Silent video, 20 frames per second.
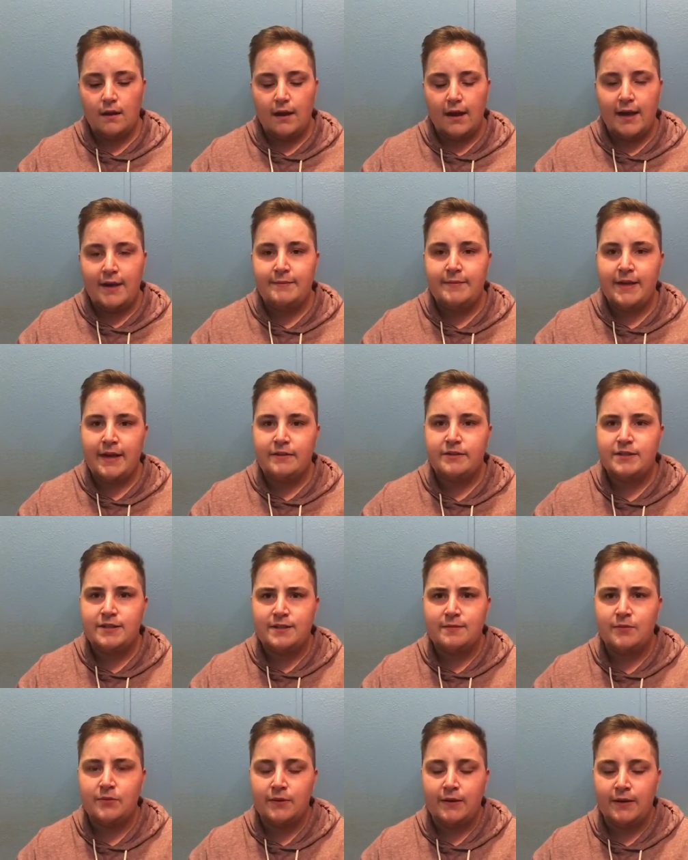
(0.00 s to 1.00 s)
I'm now to
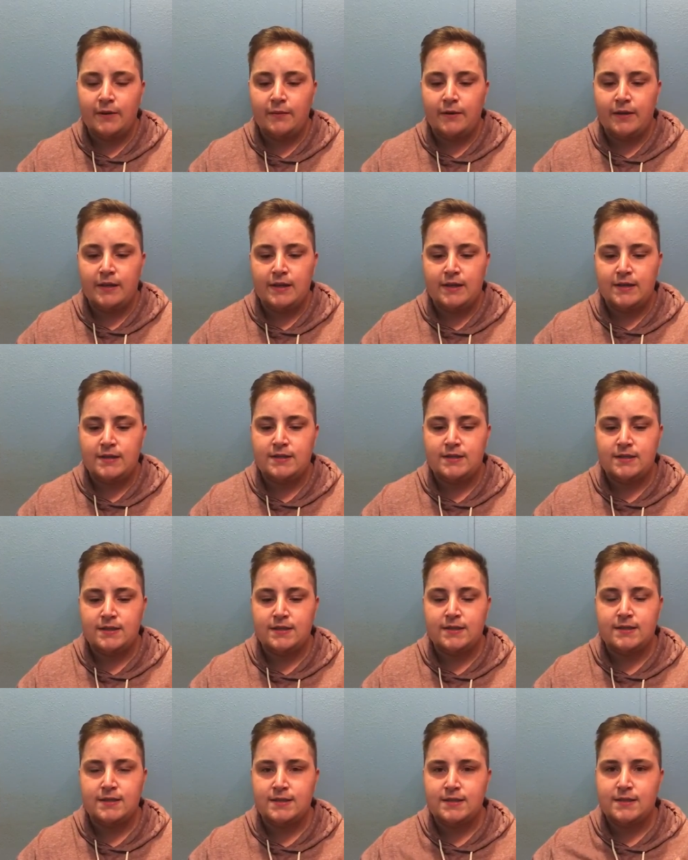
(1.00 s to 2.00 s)
the point where this
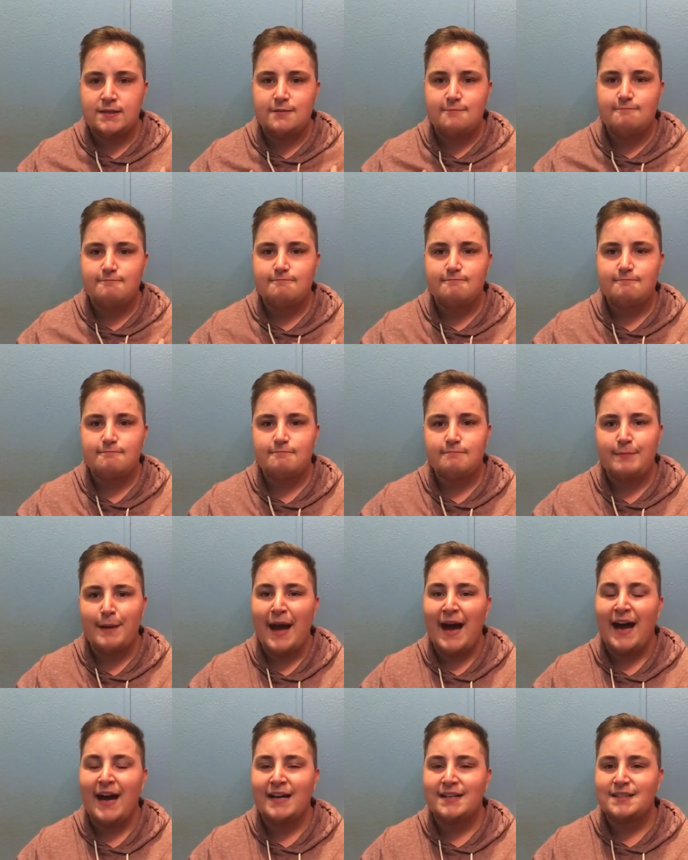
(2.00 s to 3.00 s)
is
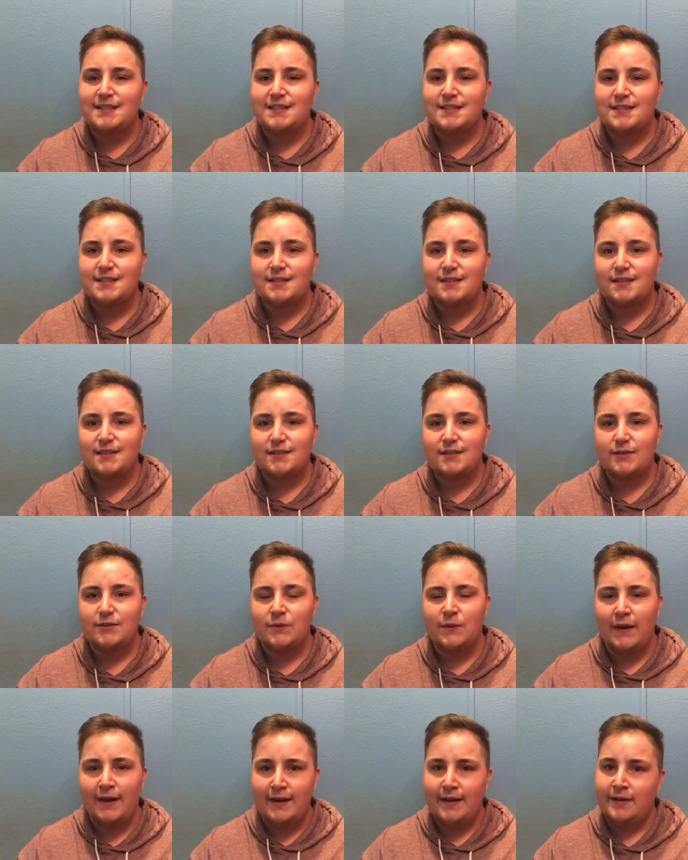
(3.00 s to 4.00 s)
past
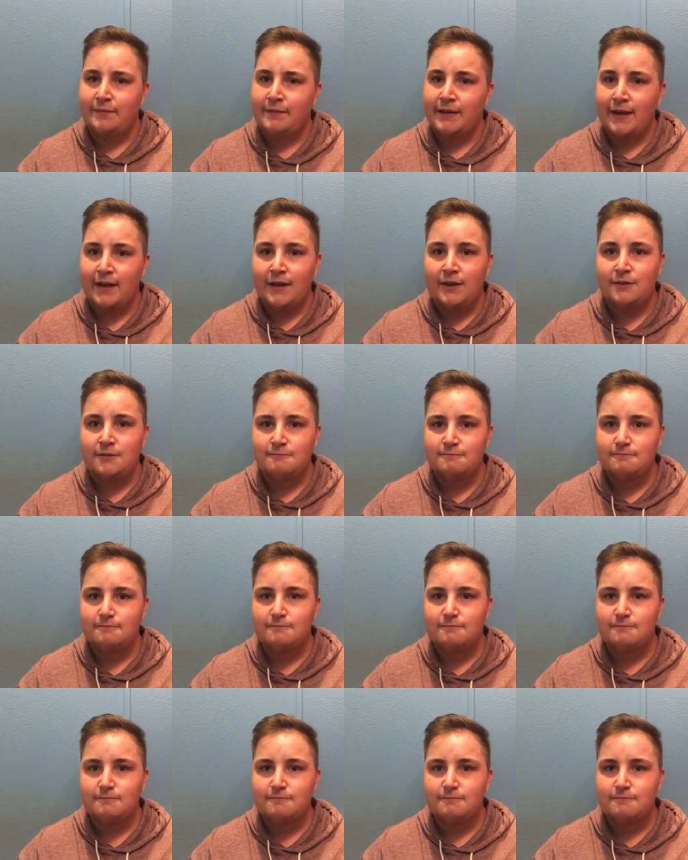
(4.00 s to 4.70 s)
who I am now,